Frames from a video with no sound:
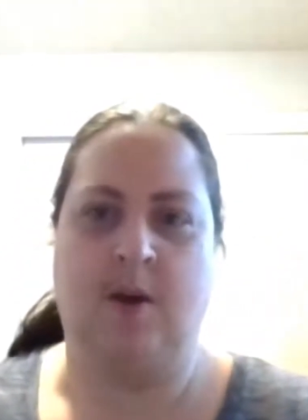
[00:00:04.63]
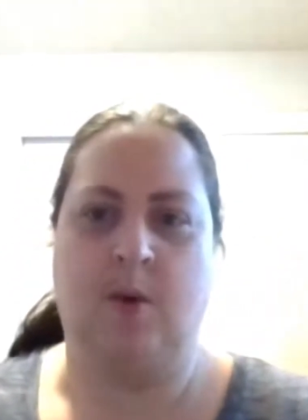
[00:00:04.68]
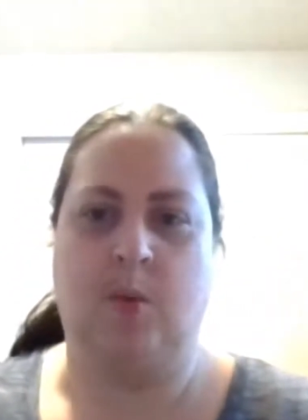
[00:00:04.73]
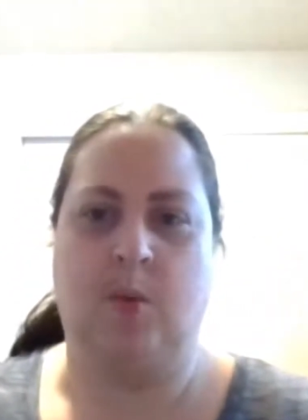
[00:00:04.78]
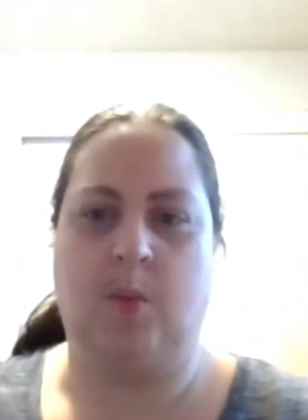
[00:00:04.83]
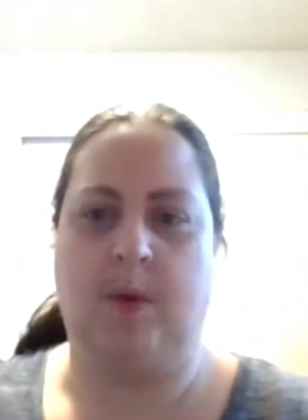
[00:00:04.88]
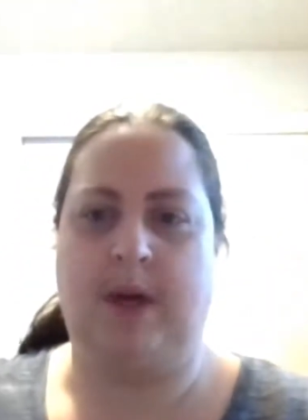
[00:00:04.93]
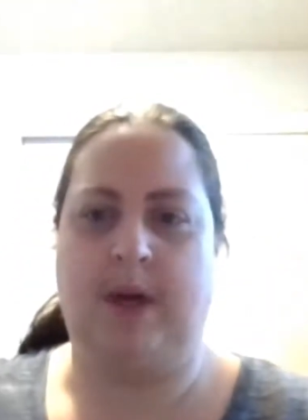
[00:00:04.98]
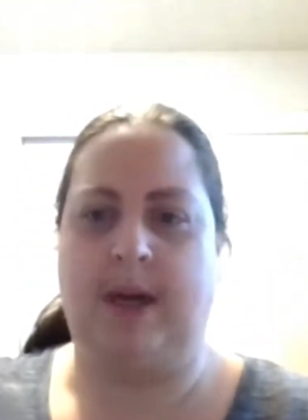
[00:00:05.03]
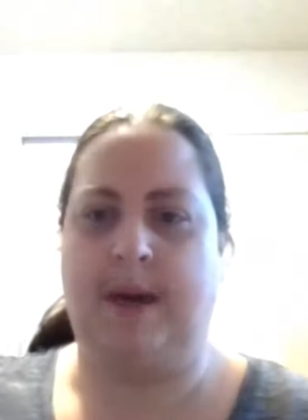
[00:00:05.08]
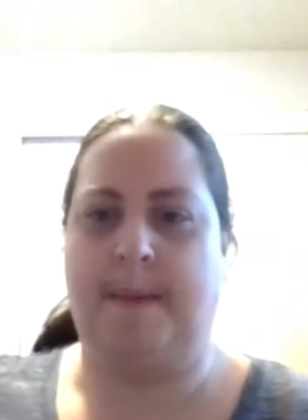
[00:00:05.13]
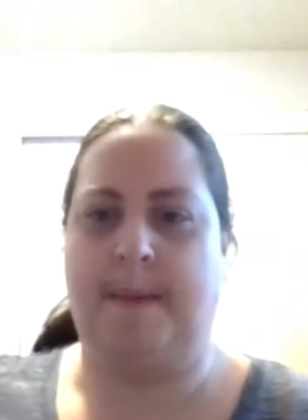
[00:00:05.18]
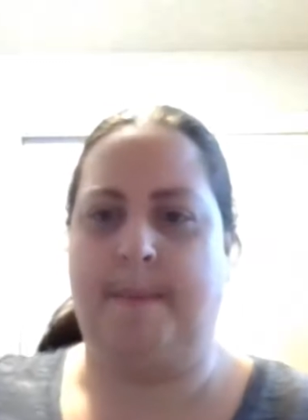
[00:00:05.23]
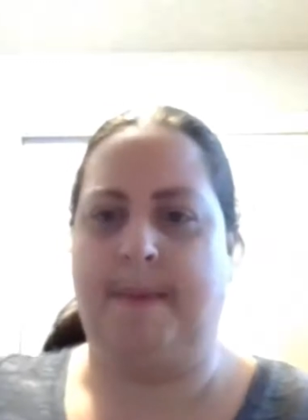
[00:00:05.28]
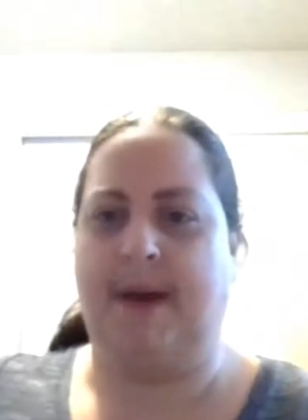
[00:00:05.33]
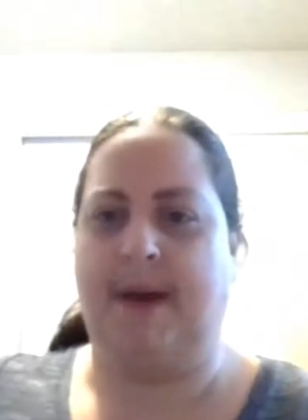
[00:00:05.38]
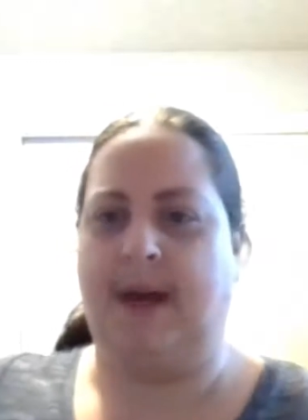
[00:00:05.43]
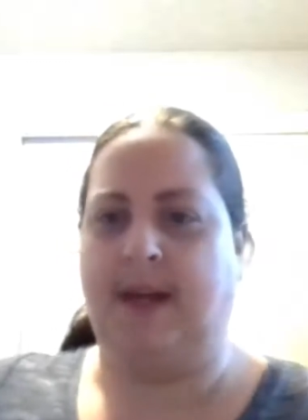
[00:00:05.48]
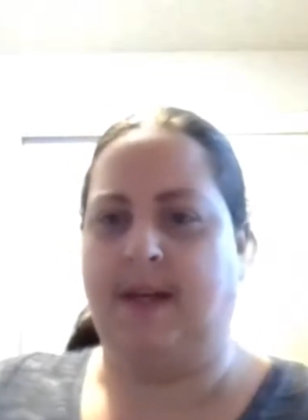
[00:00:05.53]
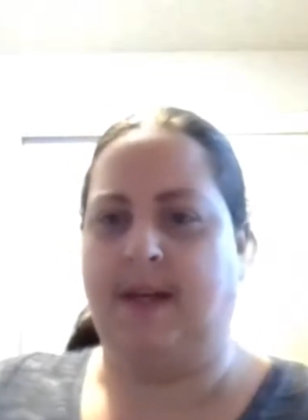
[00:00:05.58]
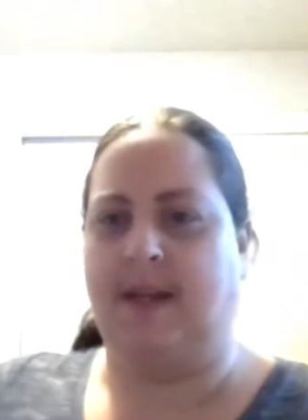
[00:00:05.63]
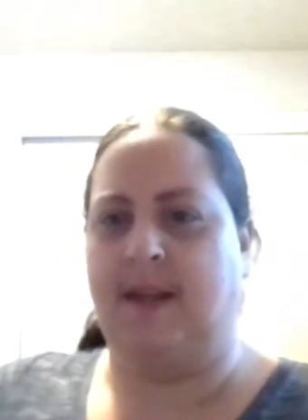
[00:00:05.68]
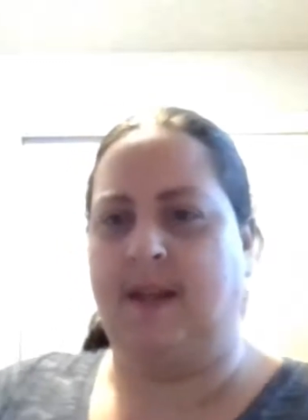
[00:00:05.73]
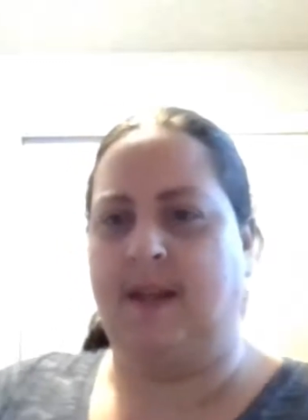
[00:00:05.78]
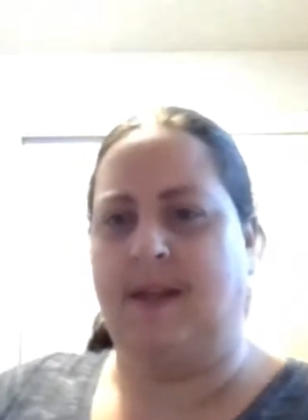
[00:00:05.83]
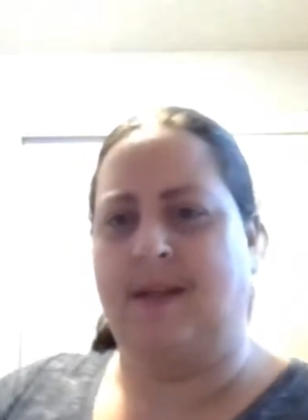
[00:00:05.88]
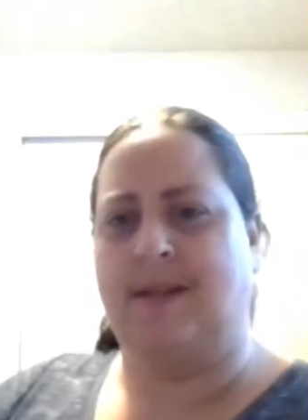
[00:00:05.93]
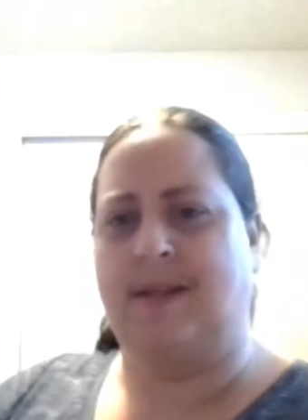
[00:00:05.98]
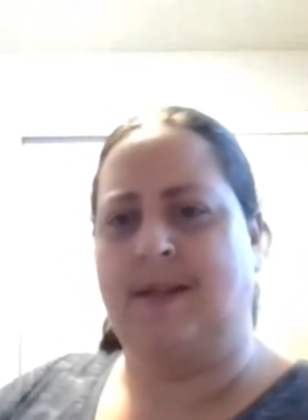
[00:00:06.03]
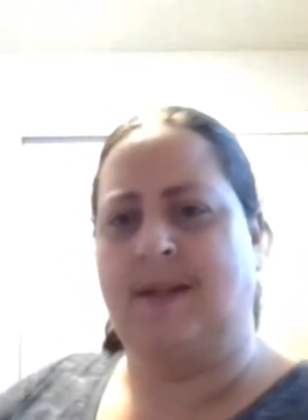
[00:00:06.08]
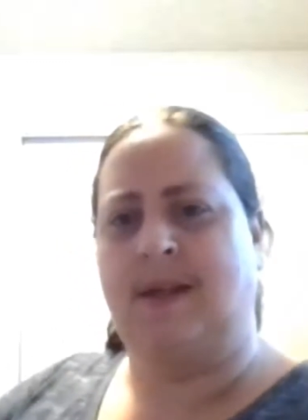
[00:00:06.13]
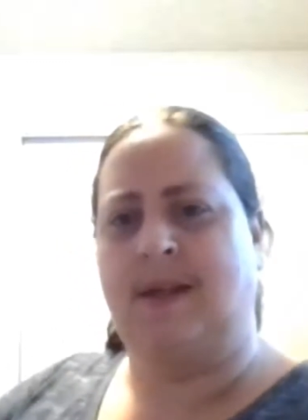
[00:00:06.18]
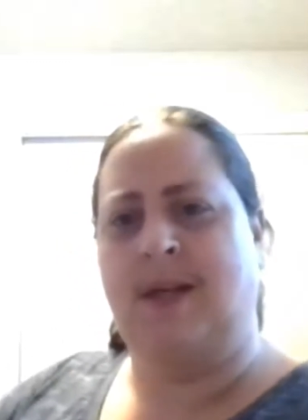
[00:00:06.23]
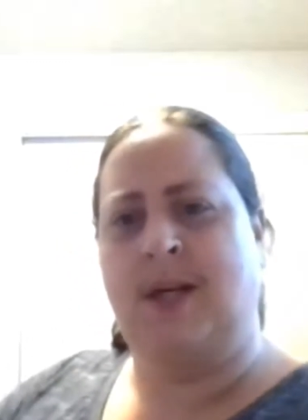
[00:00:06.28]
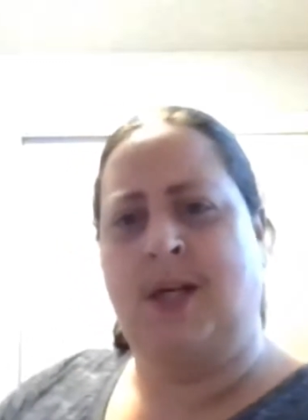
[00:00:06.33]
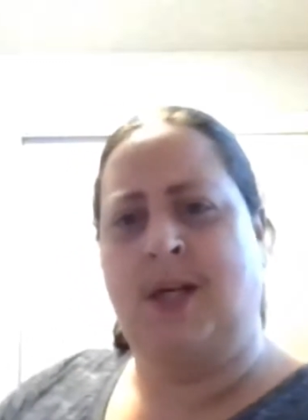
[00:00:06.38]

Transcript: we made this